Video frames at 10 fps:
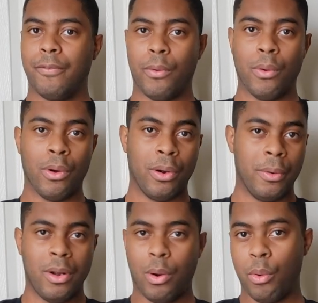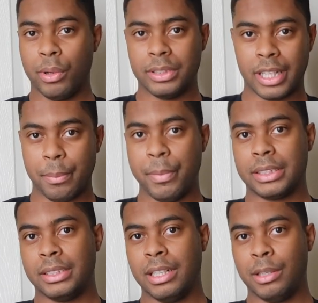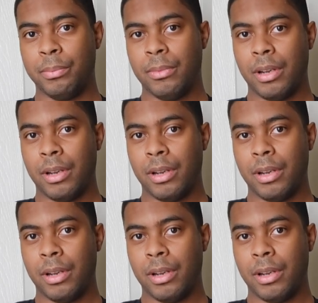for orders to get mixed up.